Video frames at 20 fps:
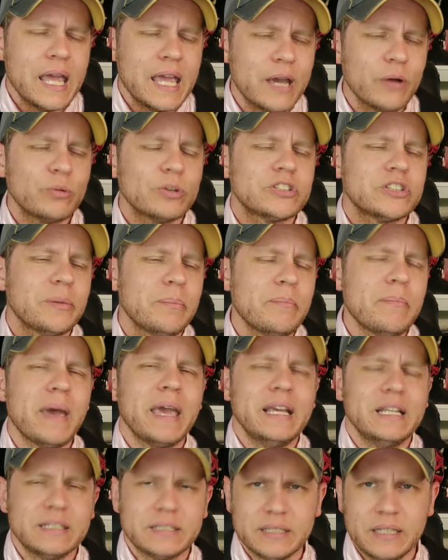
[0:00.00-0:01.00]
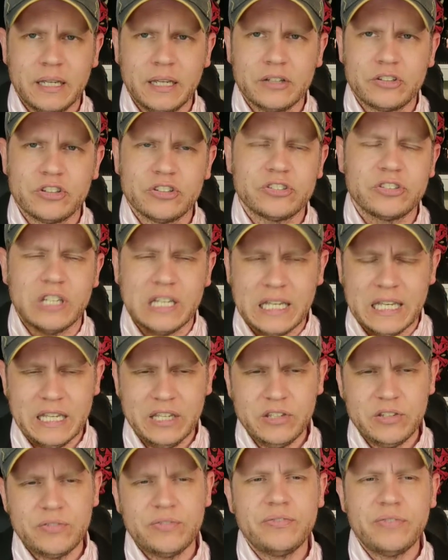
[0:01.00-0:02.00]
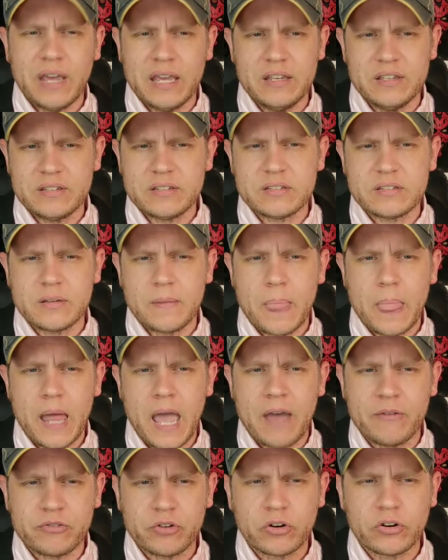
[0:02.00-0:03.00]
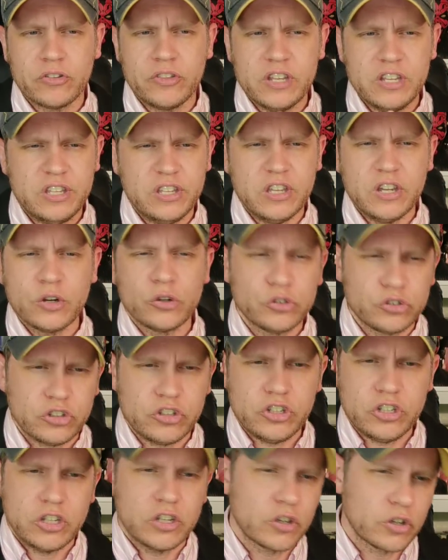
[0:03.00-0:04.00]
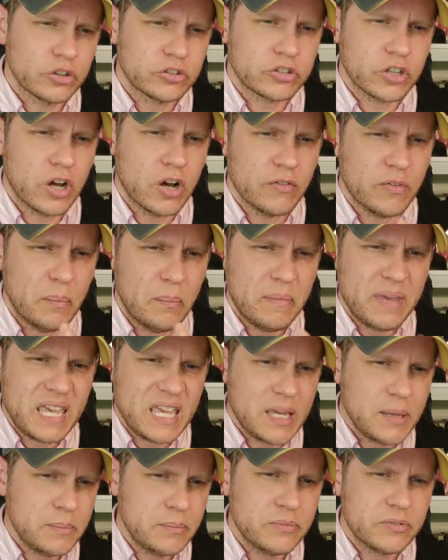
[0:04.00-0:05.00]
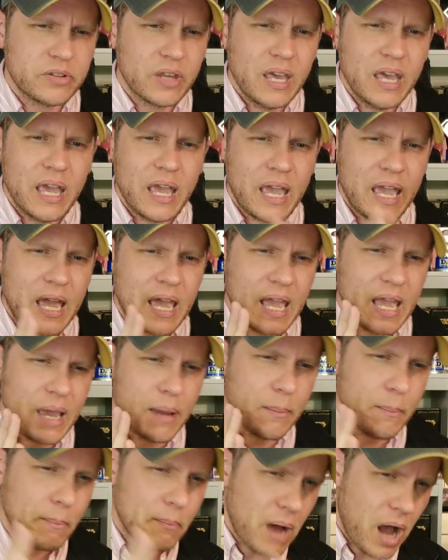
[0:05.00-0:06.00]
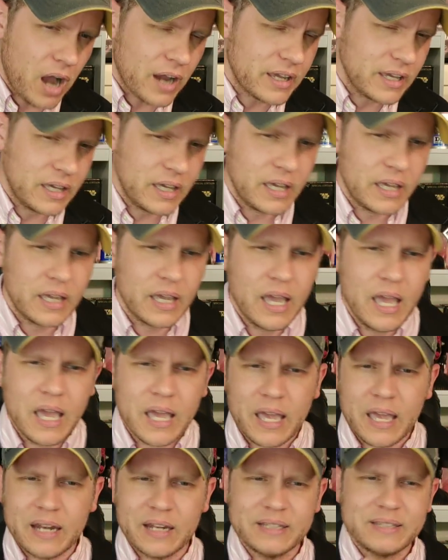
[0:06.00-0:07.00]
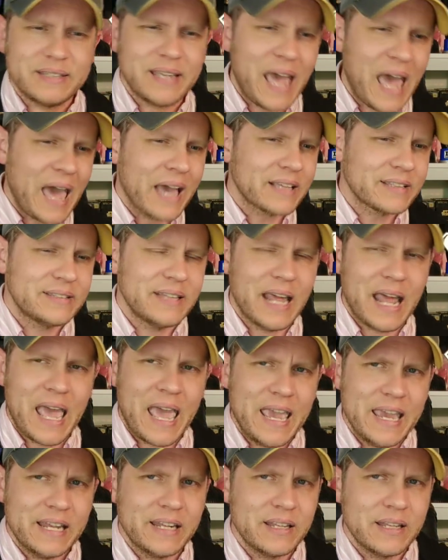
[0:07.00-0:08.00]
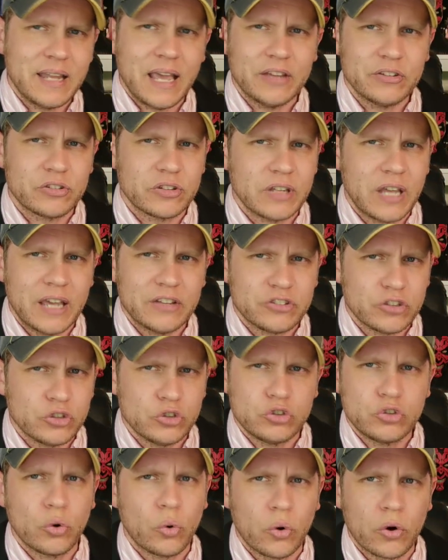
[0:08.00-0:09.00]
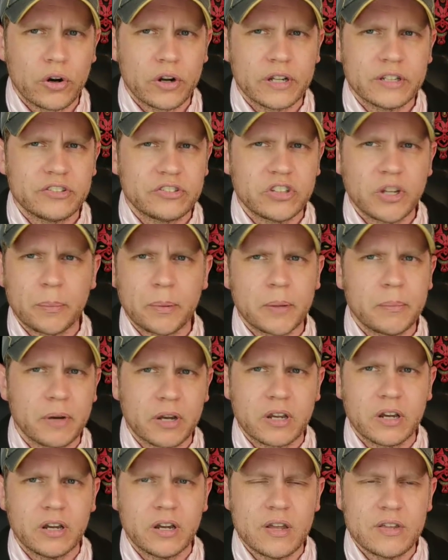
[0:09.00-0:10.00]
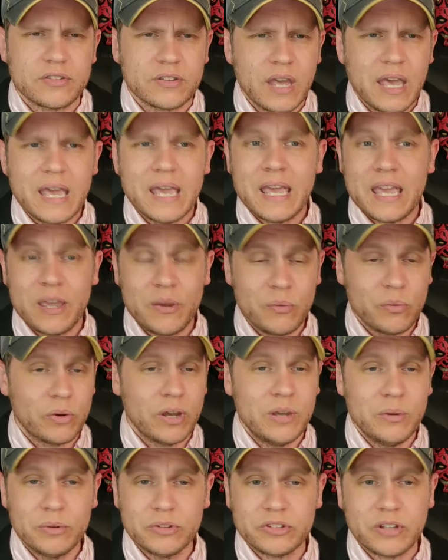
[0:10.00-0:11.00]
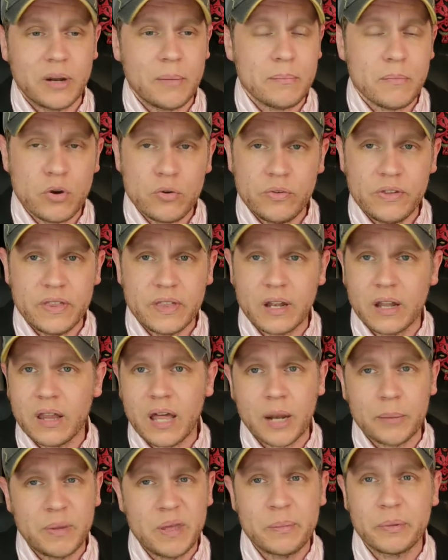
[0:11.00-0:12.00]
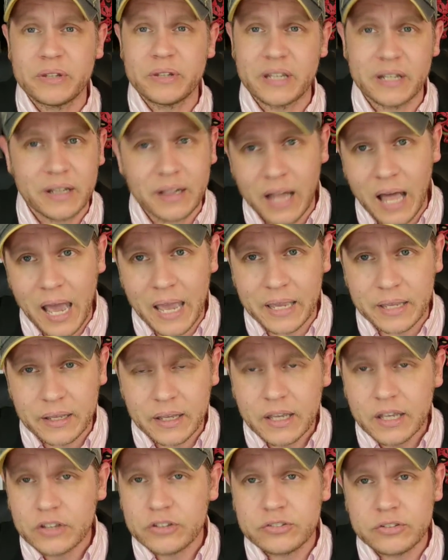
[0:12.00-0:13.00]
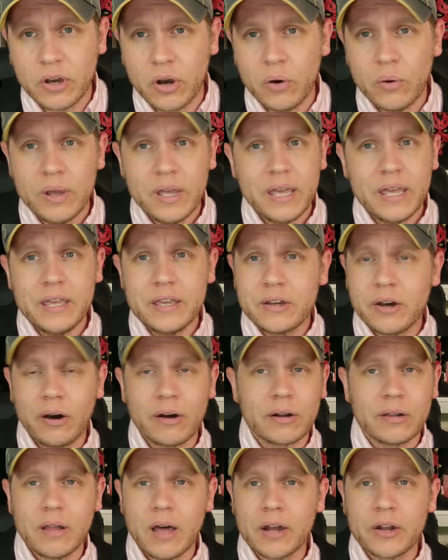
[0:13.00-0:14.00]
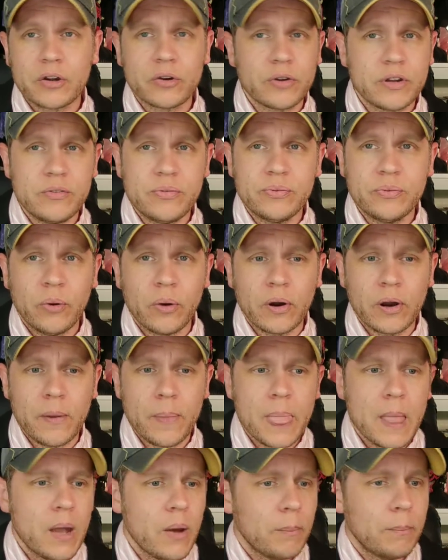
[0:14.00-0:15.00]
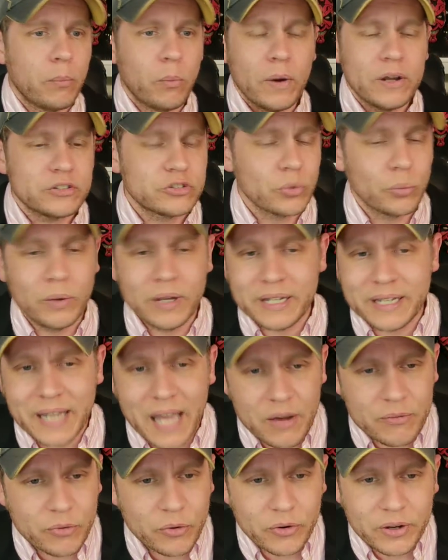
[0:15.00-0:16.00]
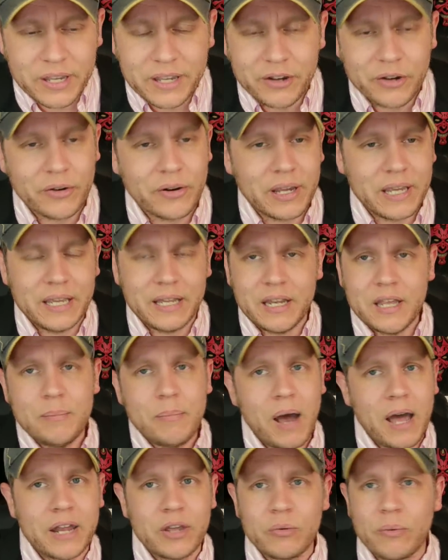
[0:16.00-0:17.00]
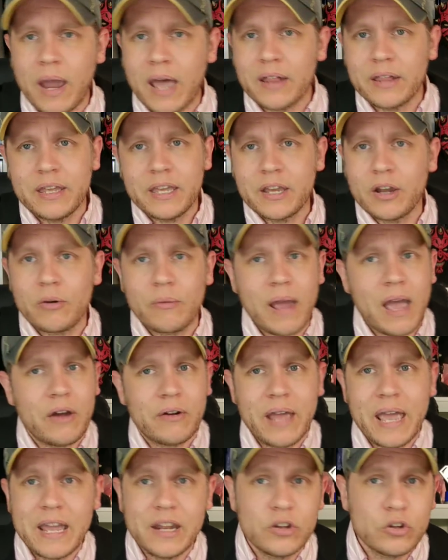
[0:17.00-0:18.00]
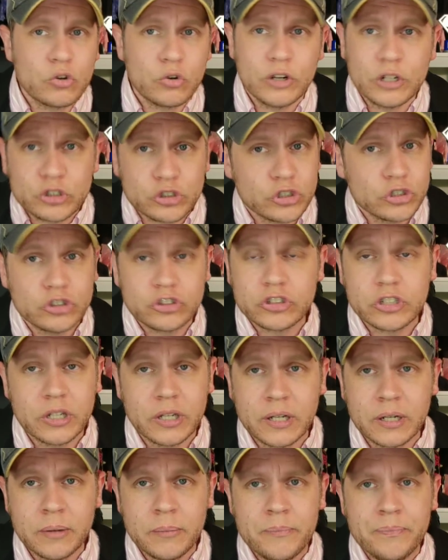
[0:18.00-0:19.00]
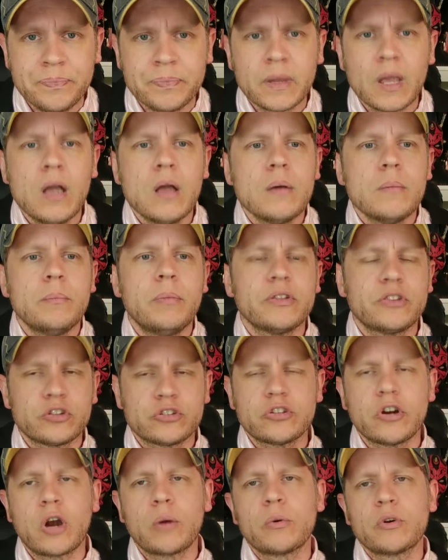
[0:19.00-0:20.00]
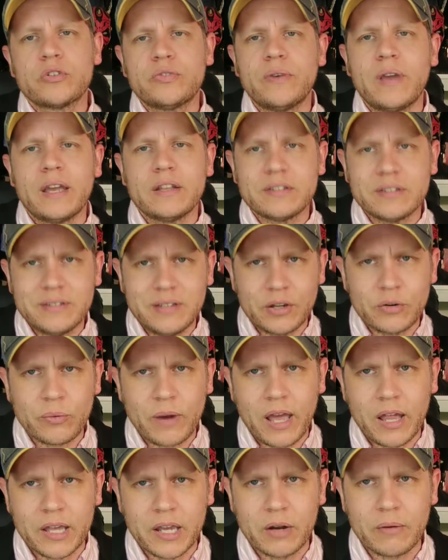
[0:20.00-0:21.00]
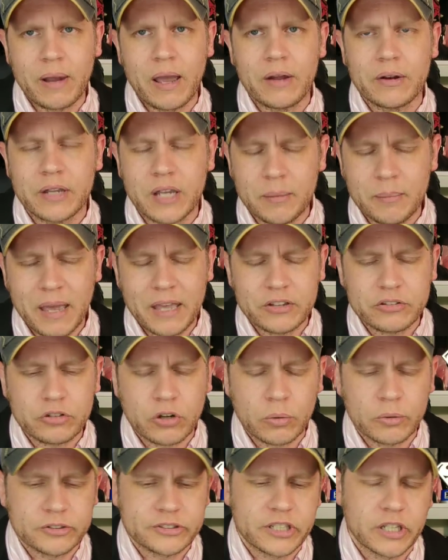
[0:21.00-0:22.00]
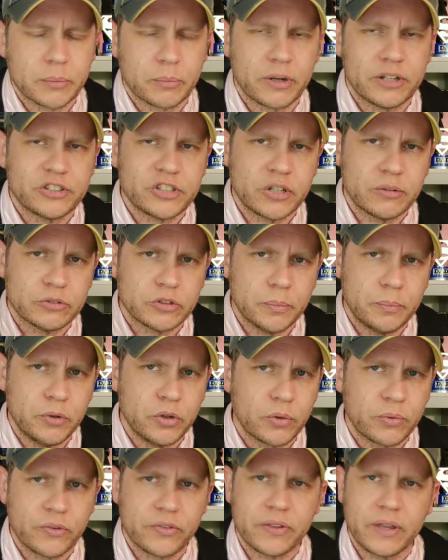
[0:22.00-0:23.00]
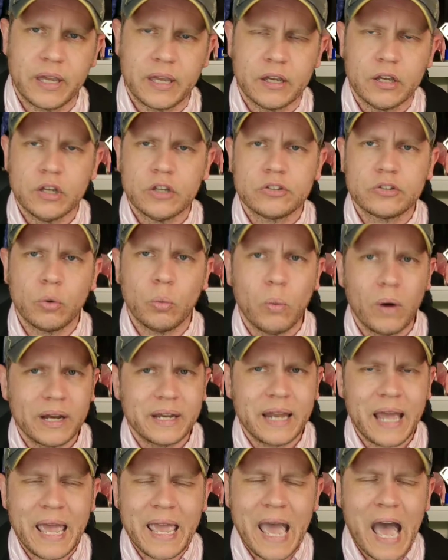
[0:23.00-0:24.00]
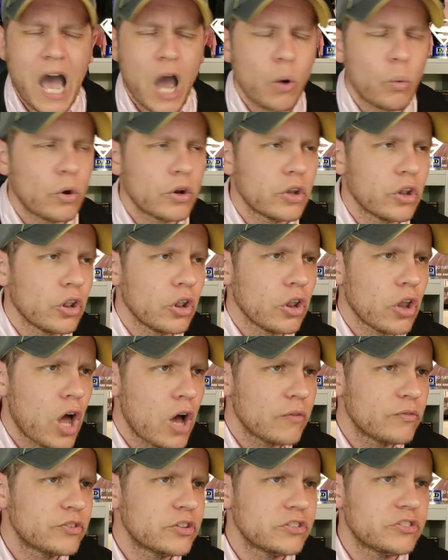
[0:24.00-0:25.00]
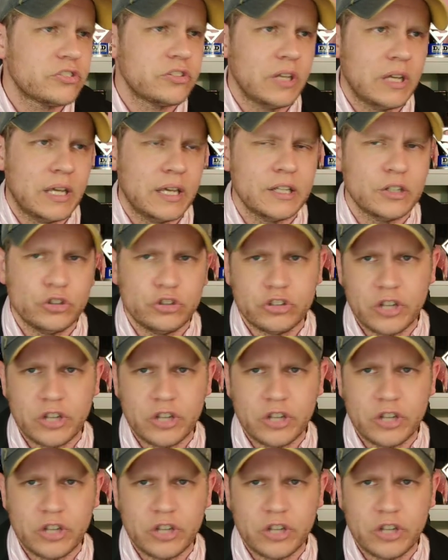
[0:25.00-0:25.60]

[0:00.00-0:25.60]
it was amazing to see his face after the years and years of memes and mocking and attacks that Hayden has, has endured simply because he, he was in a movie that a lot of people didn't like, so he caught a lot of grief for it, which we never hear anybody rallying around Hayden Christensen. But the Star Wars fans did rally around him at Star Wars Celebration. It was a beautiful thing. So one day, I would love to see